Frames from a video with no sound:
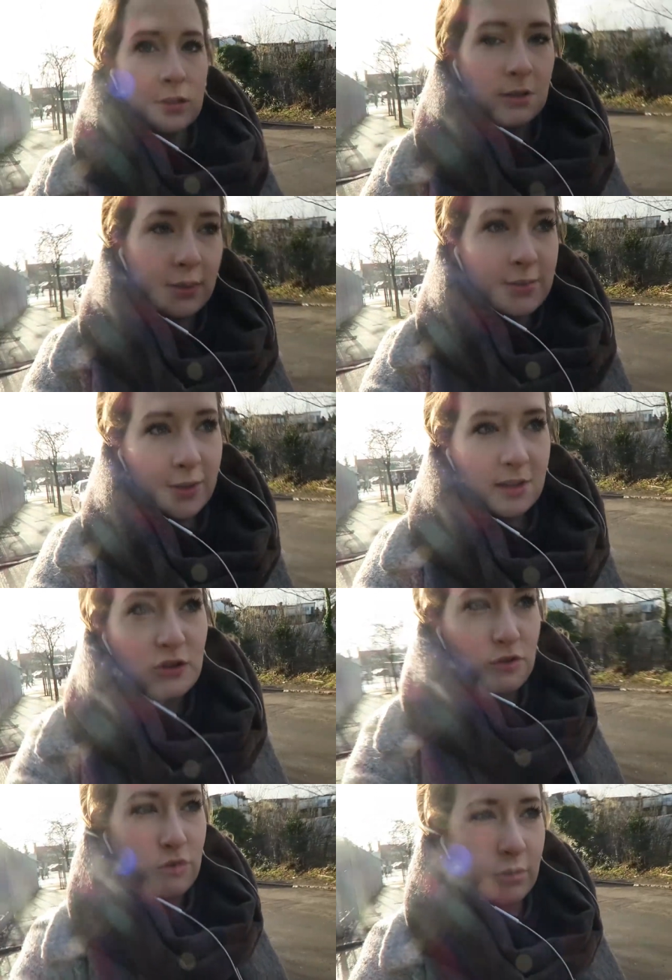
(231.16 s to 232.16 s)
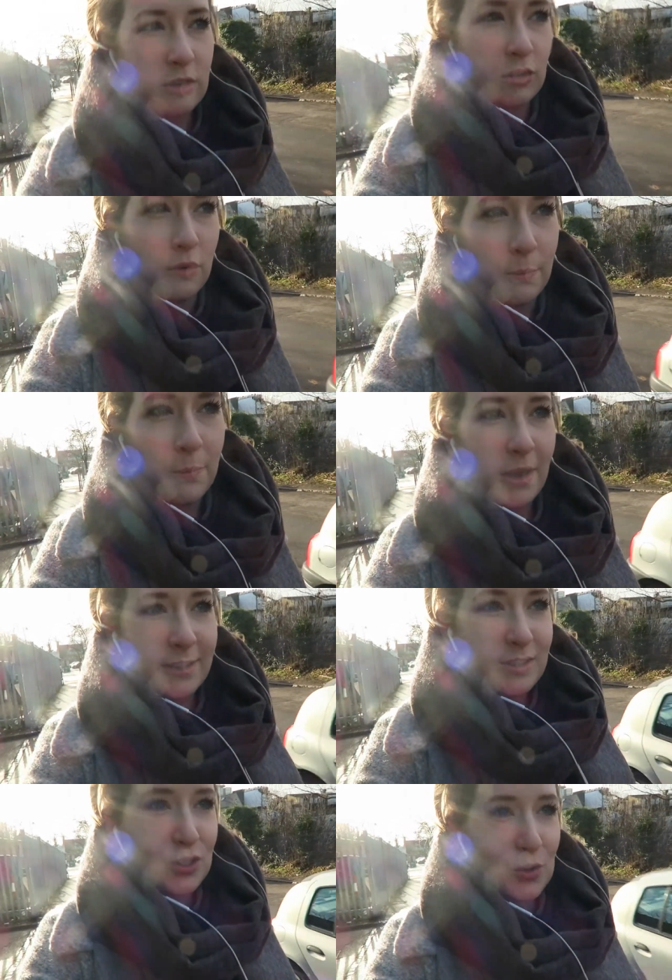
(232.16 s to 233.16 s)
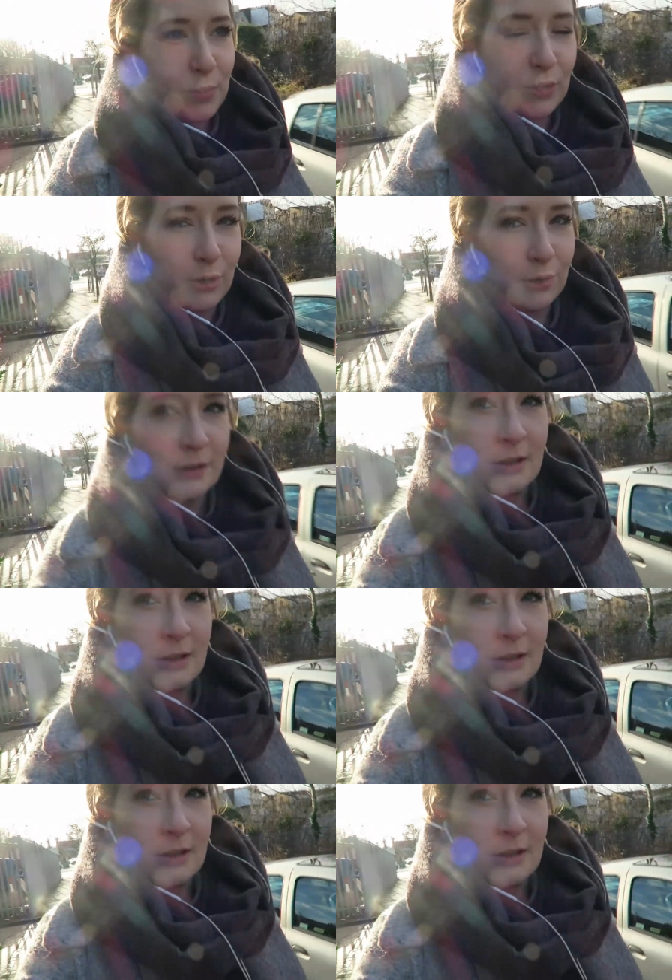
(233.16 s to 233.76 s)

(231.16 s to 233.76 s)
you know there's an age restriction on buying super glue?